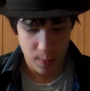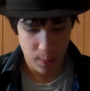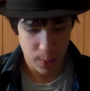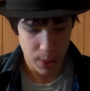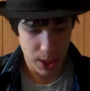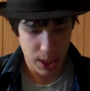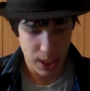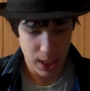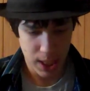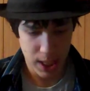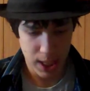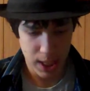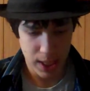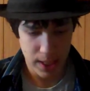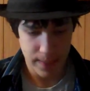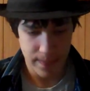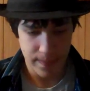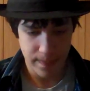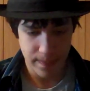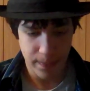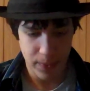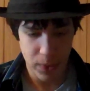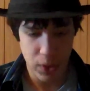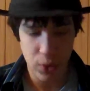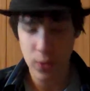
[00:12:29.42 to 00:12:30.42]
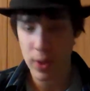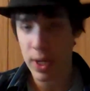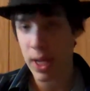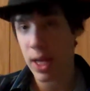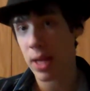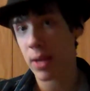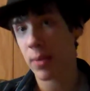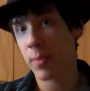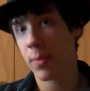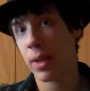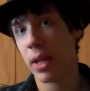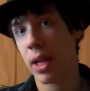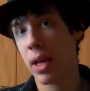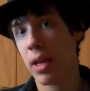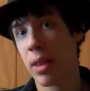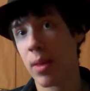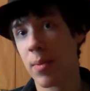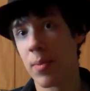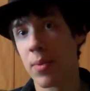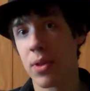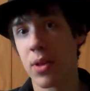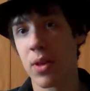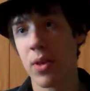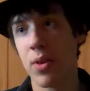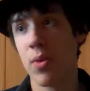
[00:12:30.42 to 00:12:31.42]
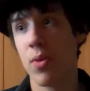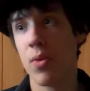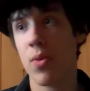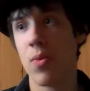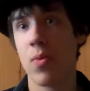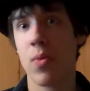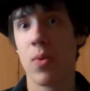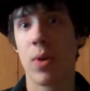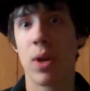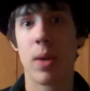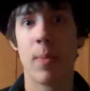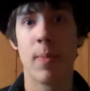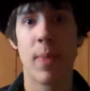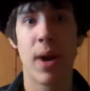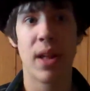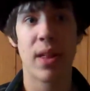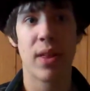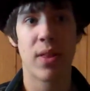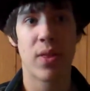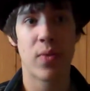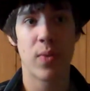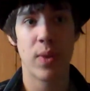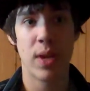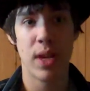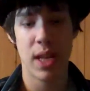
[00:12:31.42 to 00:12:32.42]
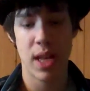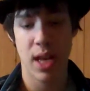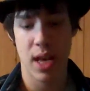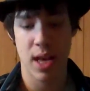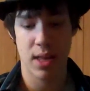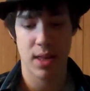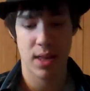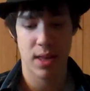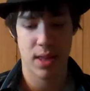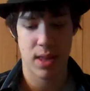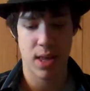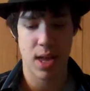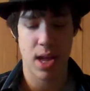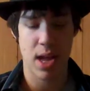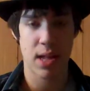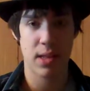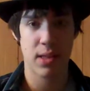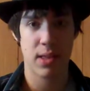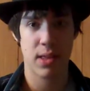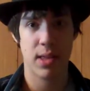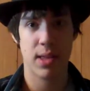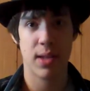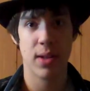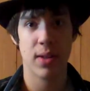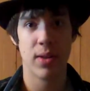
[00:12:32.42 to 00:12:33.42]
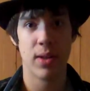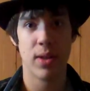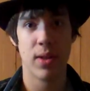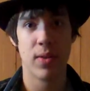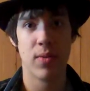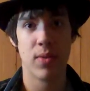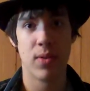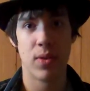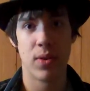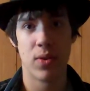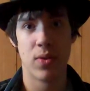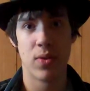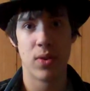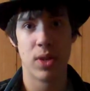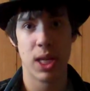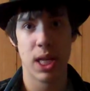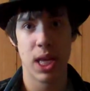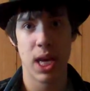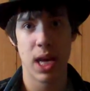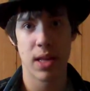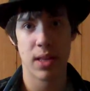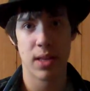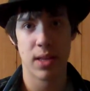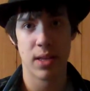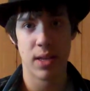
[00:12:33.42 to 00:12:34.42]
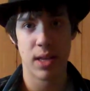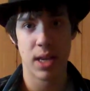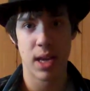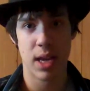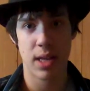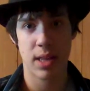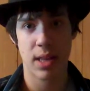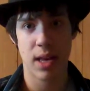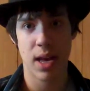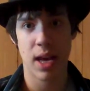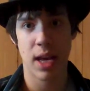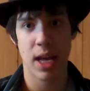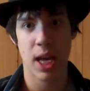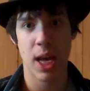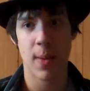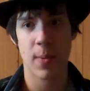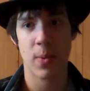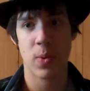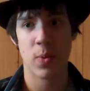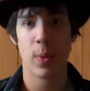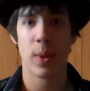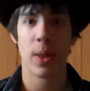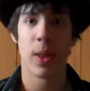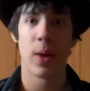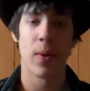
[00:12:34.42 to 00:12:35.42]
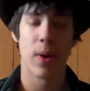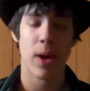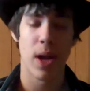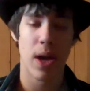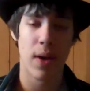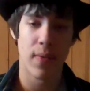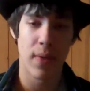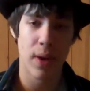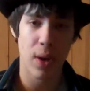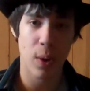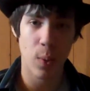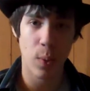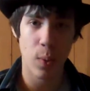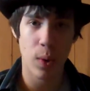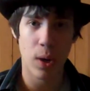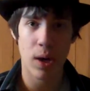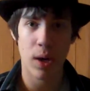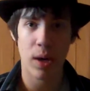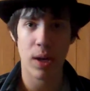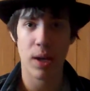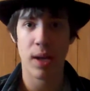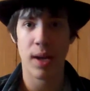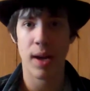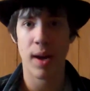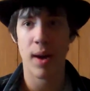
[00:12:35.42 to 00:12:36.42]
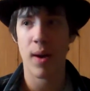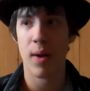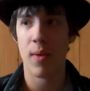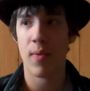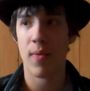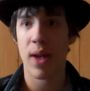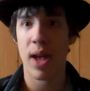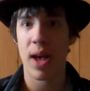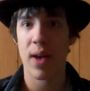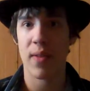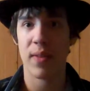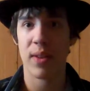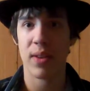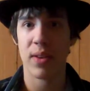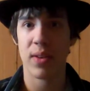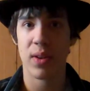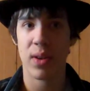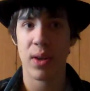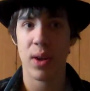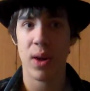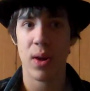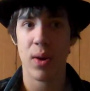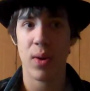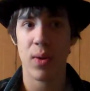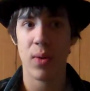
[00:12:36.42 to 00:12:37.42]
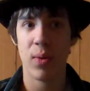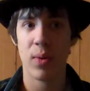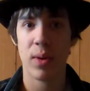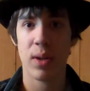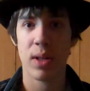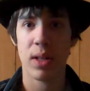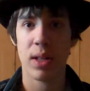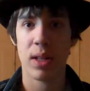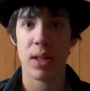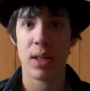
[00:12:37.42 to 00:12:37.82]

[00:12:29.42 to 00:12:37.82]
but you can play them. So you can buy the 3DS and still use your DS and DSi games without having a worry of having to go